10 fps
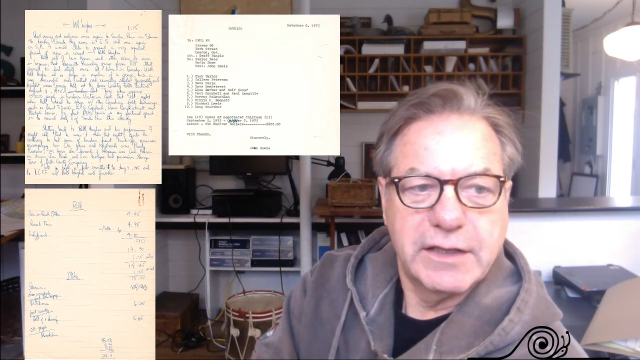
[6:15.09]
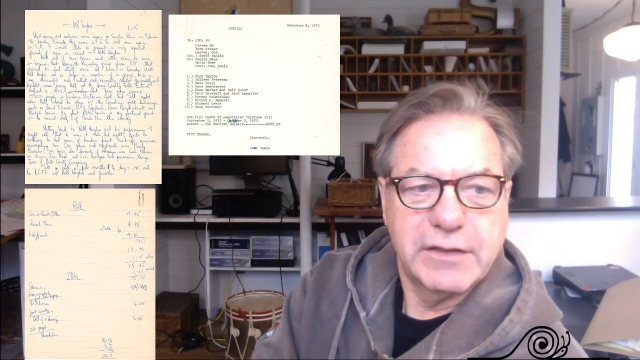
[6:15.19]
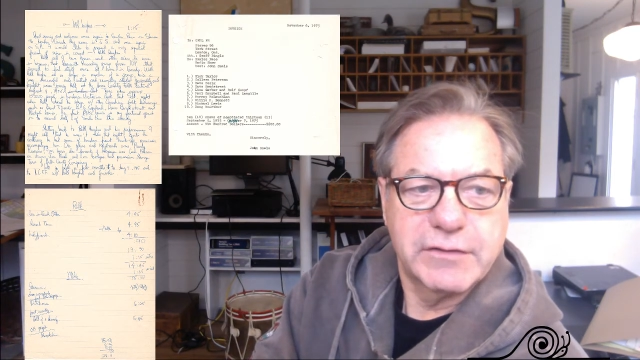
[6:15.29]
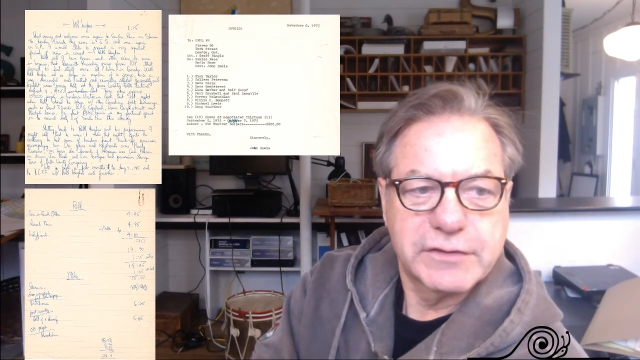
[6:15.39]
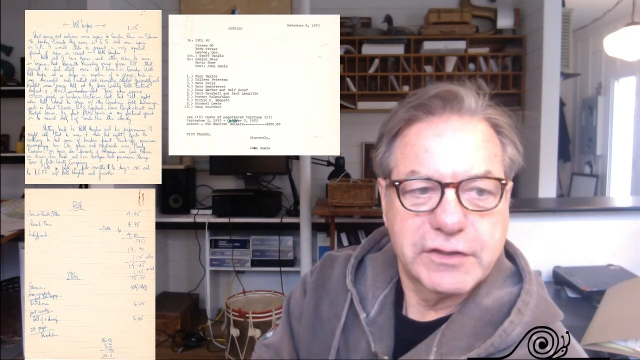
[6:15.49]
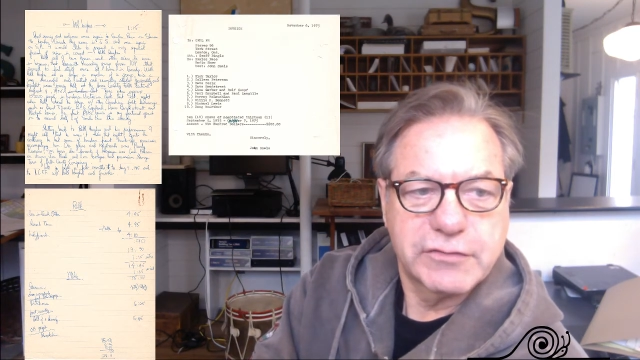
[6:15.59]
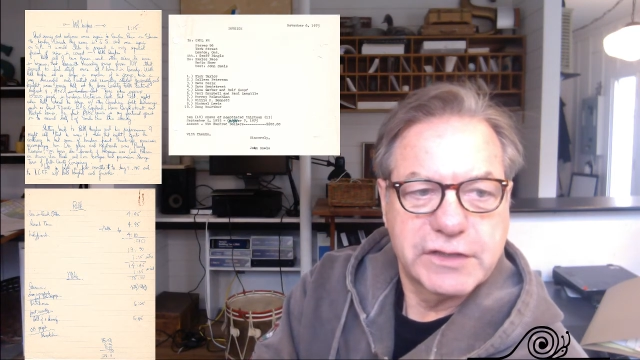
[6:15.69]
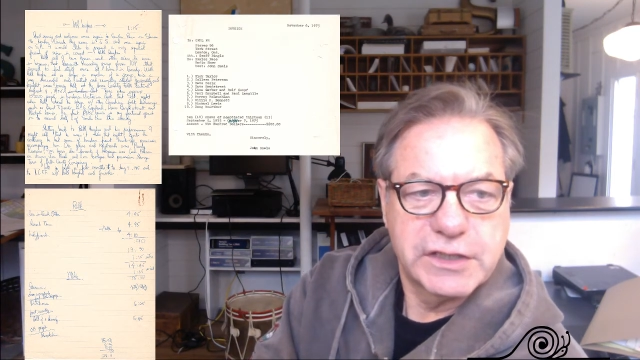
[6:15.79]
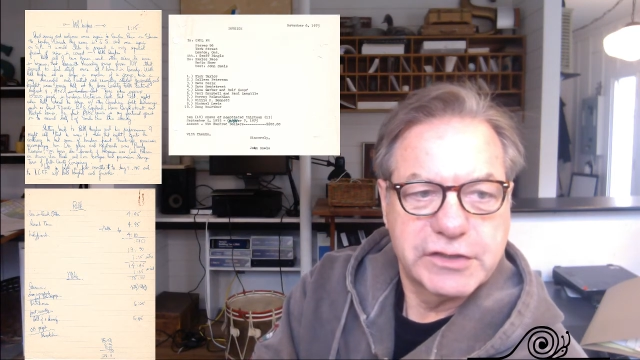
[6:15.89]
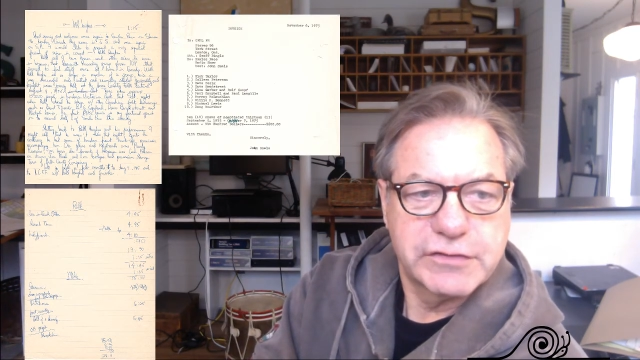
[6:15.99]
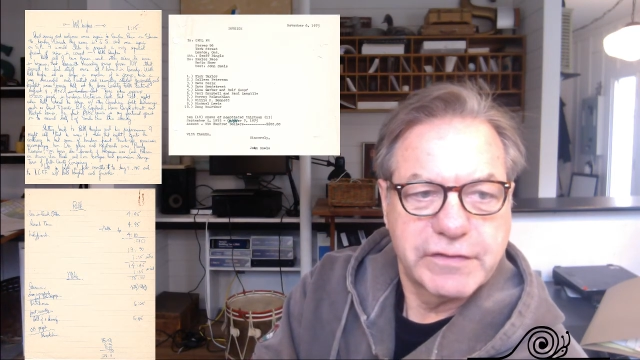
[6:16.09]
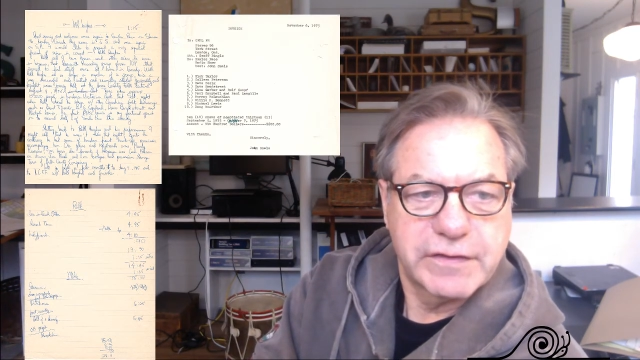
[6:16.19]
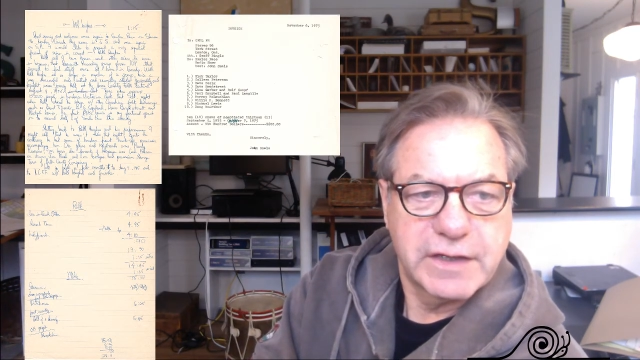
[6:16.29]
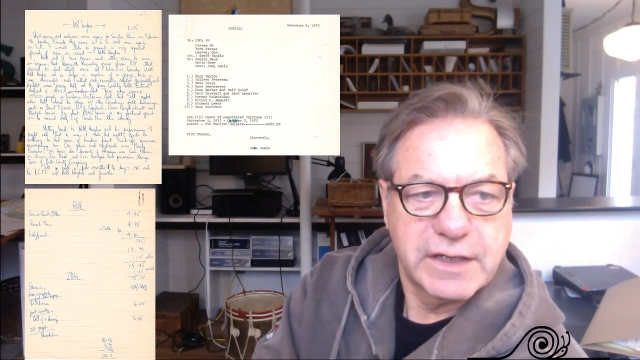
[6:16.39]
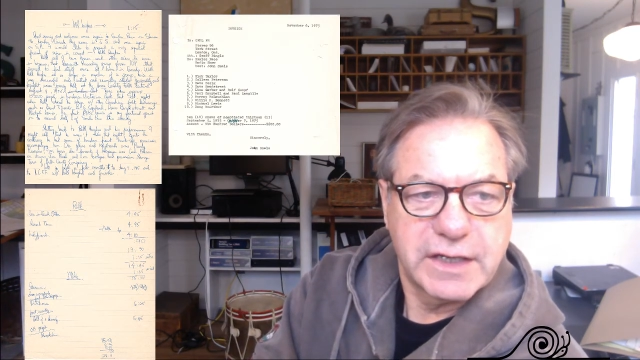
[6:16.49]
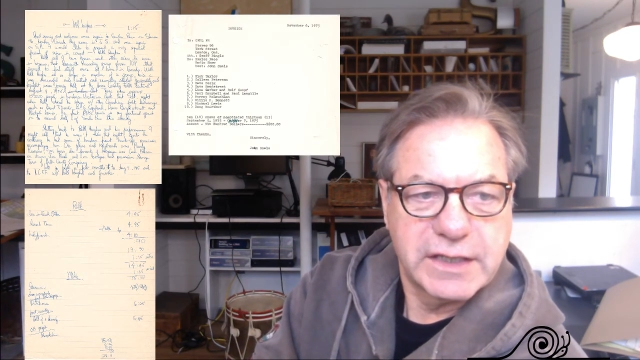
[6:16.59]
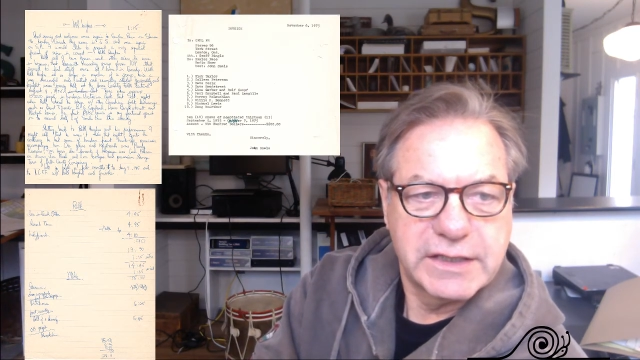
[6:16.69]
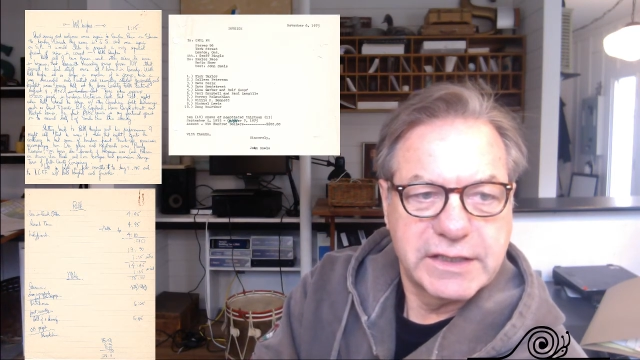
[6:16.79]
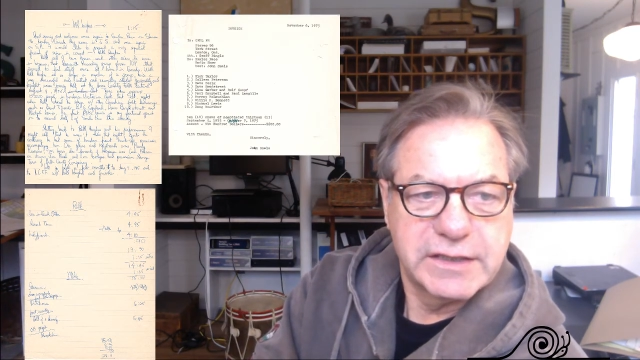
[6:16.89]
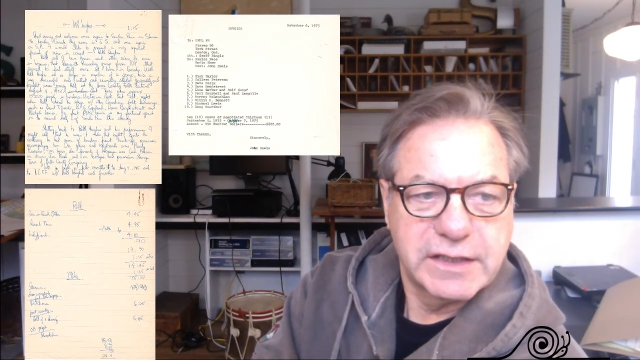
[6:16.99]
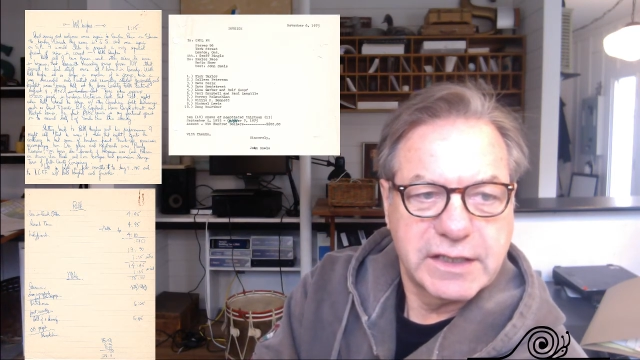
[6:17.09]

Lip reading: there's a notation that I did